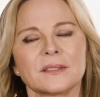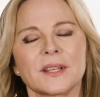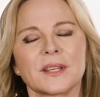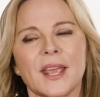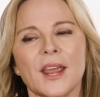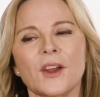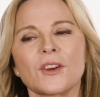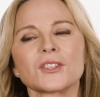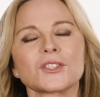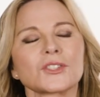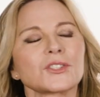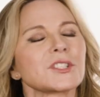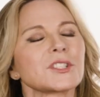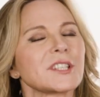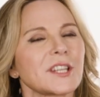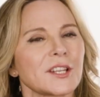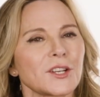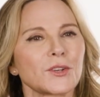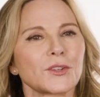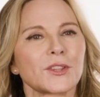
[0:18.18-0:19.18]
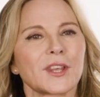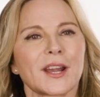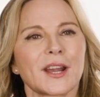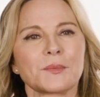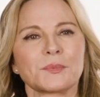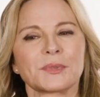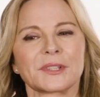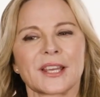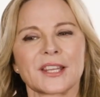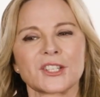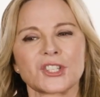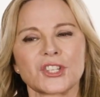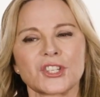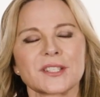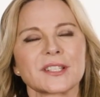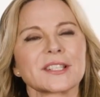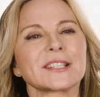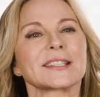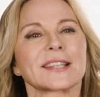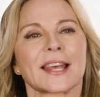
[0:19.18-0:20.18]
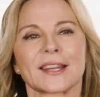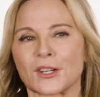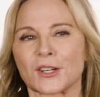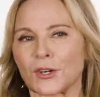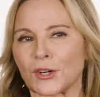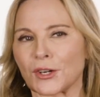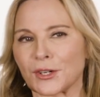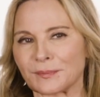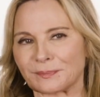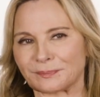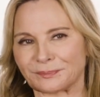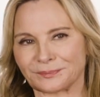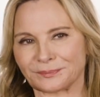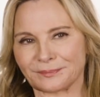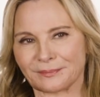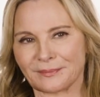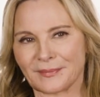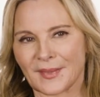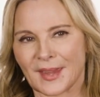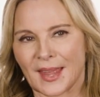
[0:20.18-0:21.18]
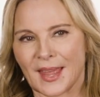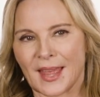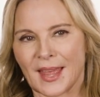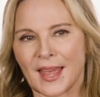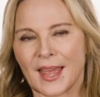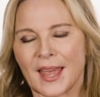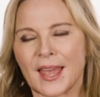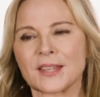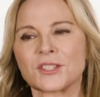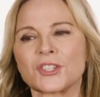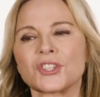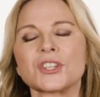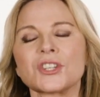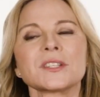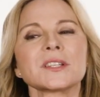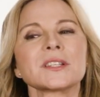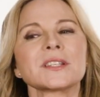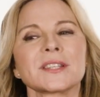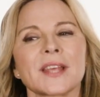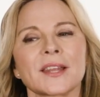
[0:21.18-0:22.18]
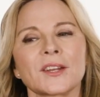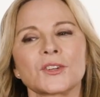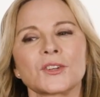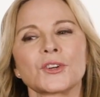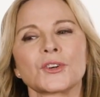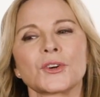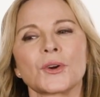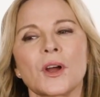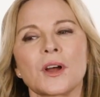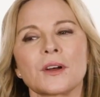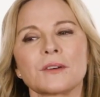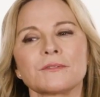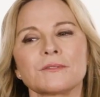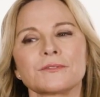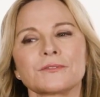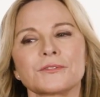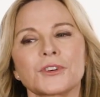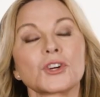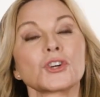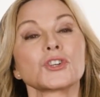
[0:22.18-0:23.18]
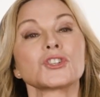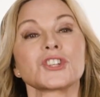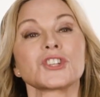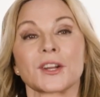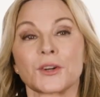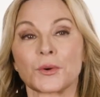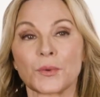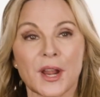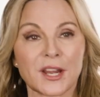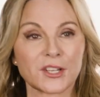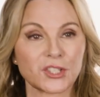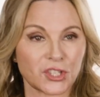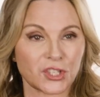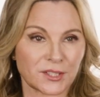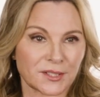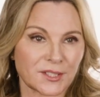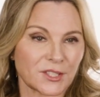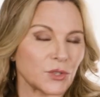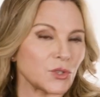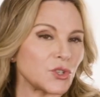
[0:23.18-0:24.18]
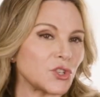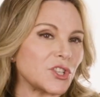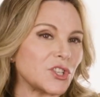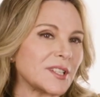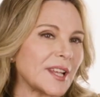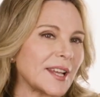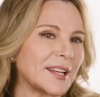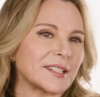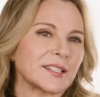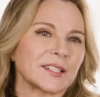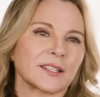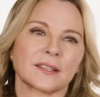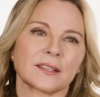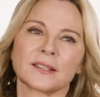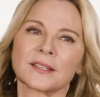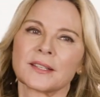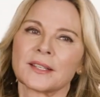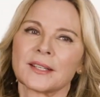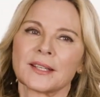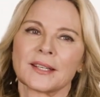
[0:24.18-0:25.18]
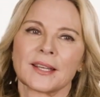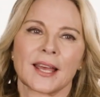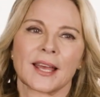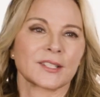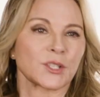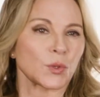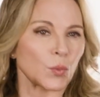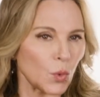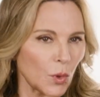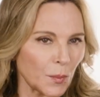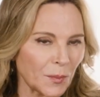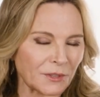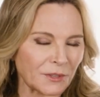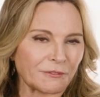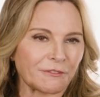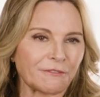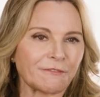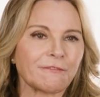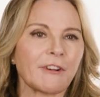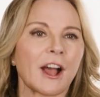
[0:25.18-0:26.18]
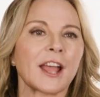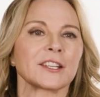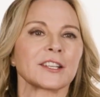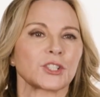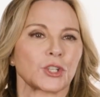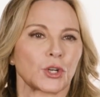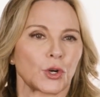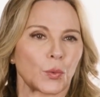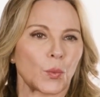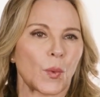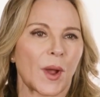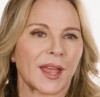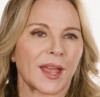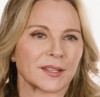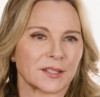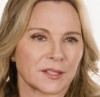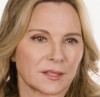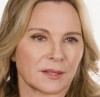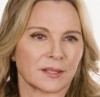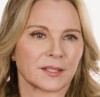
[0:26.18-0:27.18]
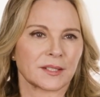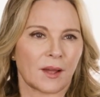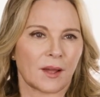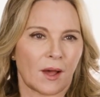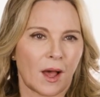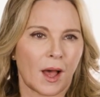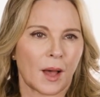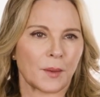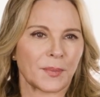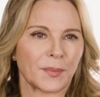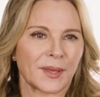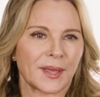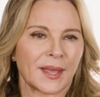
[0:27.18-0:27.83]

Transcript: character Tigger that I play, she's a senator. And she's a senator of her generation, so she's had to, as a woman, fight her way to the top.